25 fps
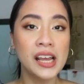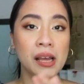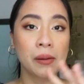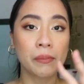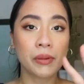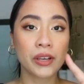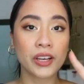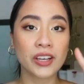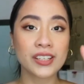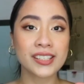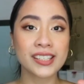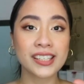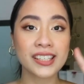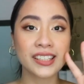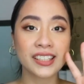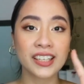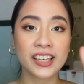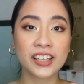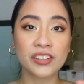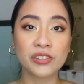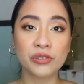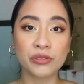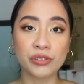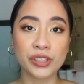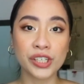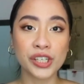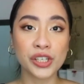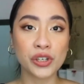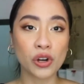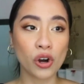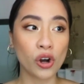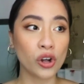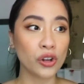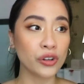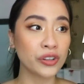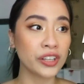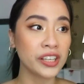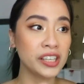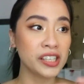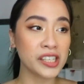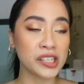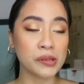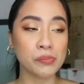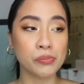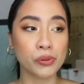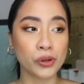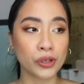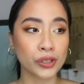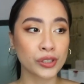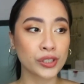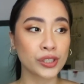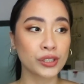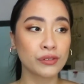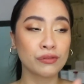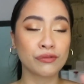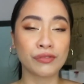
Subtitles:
because it can read all the ebooks